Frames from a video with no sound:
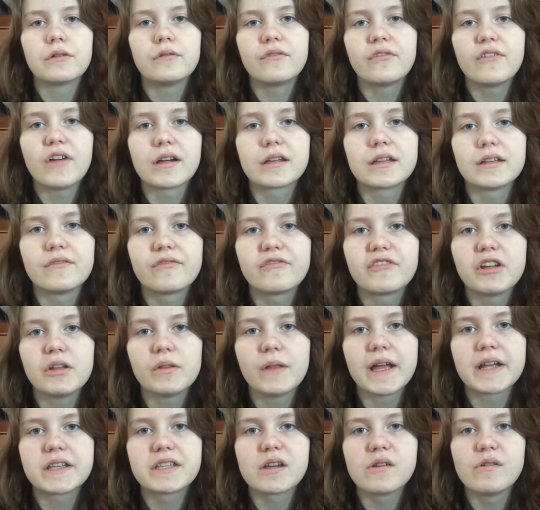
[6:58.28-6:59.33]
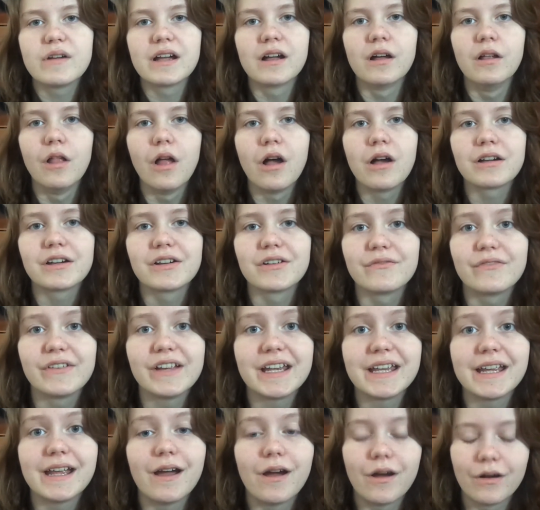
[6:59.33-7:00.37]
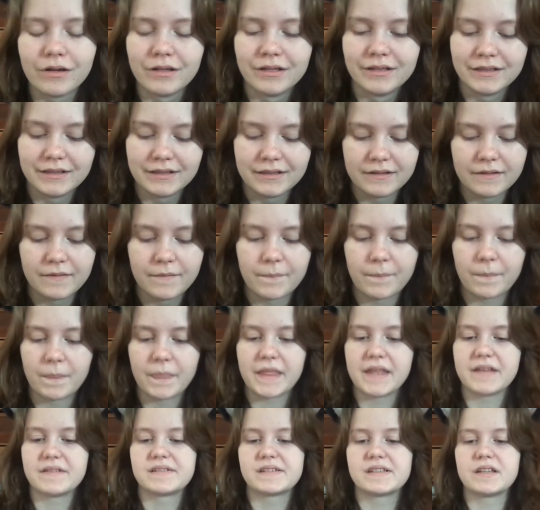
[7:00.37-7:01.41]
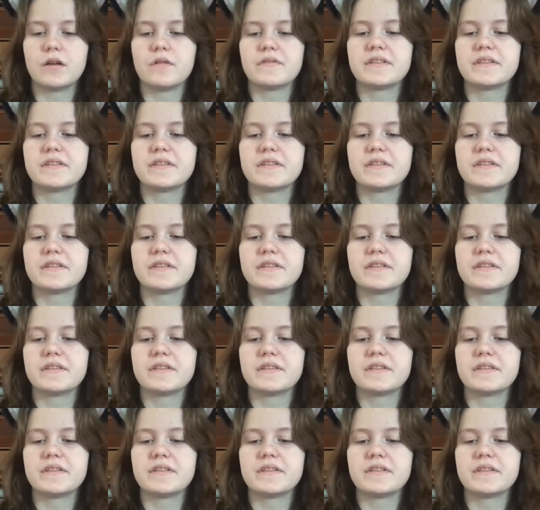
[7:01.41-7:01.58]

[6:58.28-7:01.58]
fucking feel like doing a longer video. So,